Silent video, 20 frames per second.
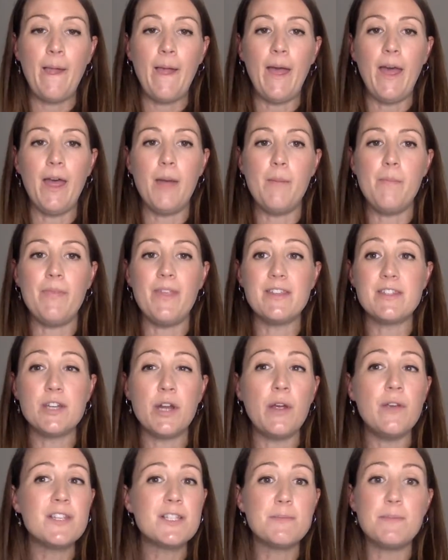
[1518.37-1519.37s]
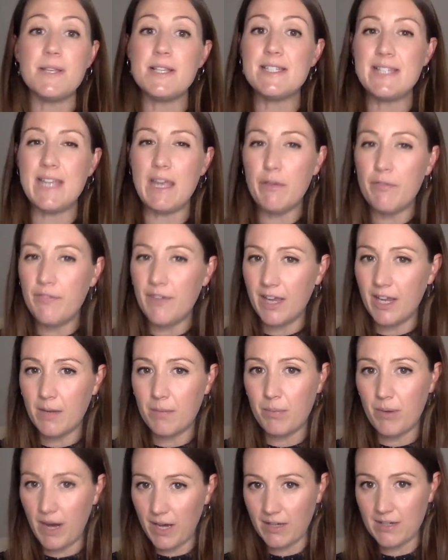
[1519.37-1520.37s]
Um, there's no specific
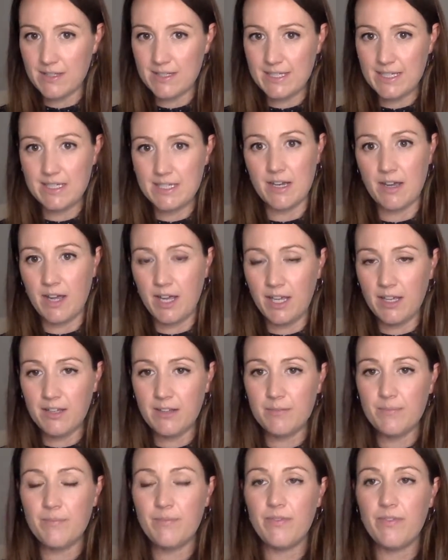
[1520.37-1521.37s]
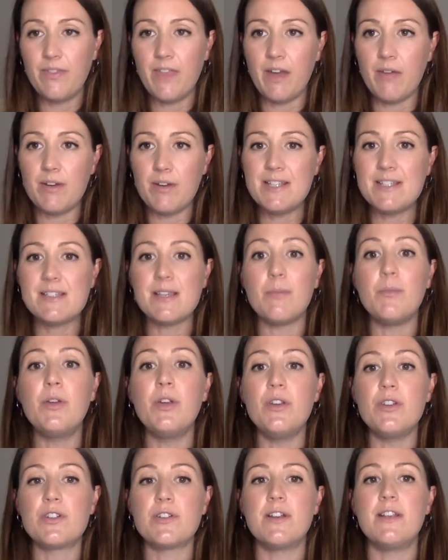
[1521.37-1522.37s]
pregnancy diet. There is some
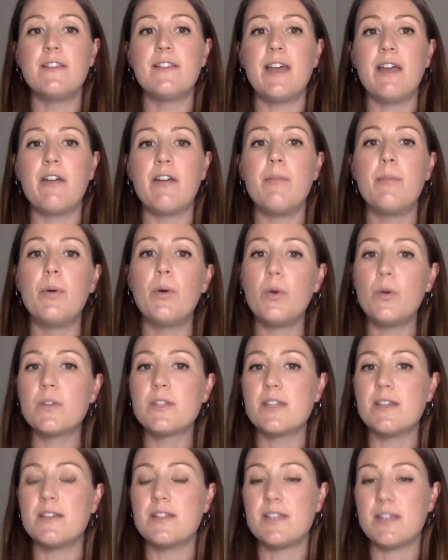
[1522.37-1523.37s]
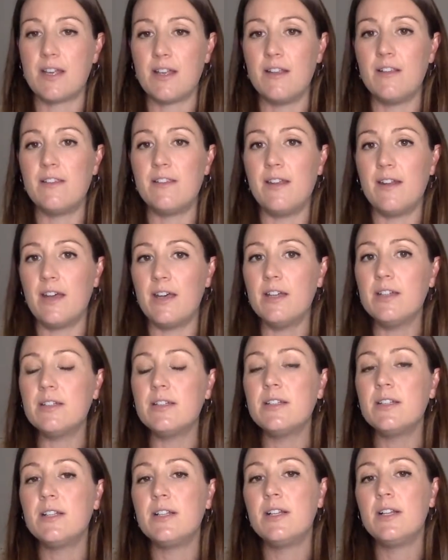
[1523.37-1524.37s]
nutrients that are important to consider,
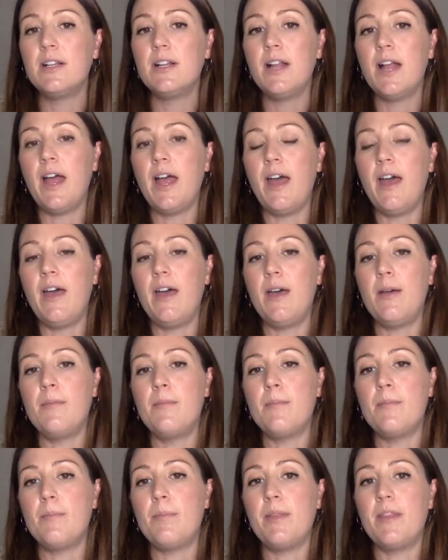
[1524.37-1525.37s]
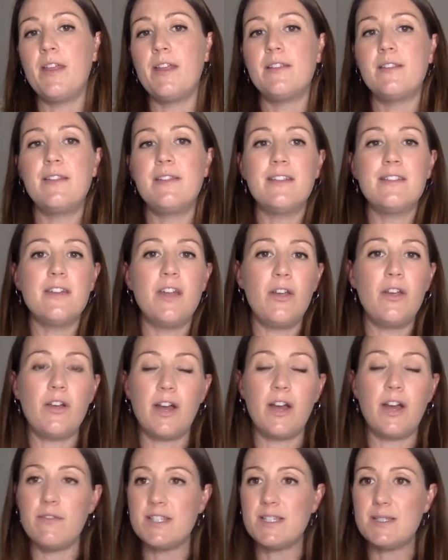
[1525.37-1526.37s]
um, but there's there's no
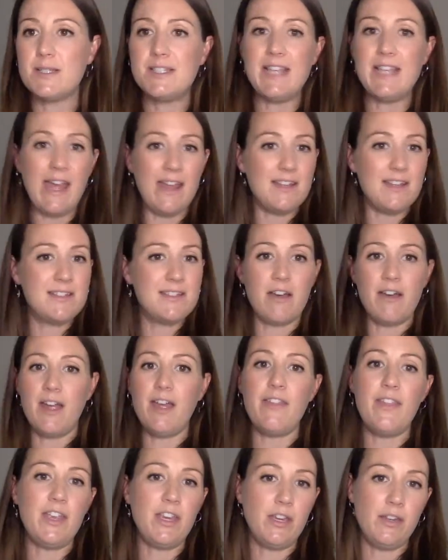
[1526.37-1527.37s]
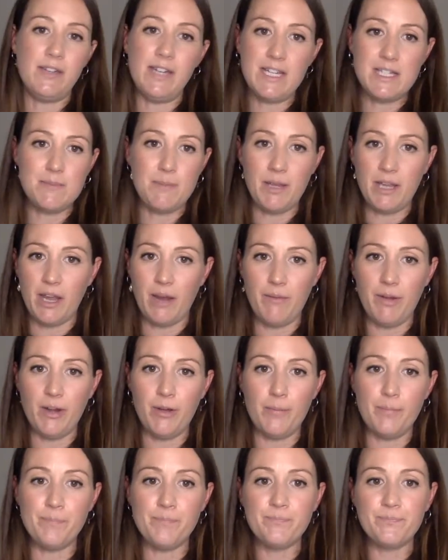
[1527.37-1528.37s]
kind of set diet that you need to be going
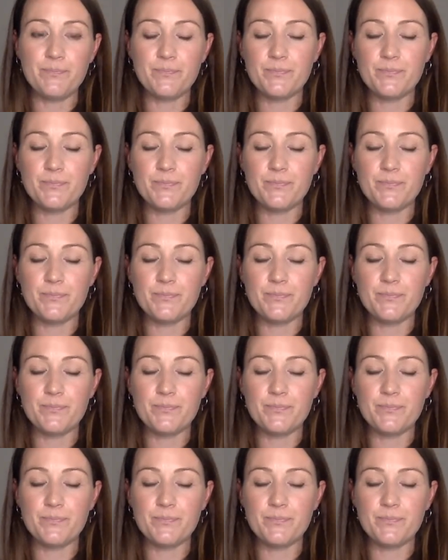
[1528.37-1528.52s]
on.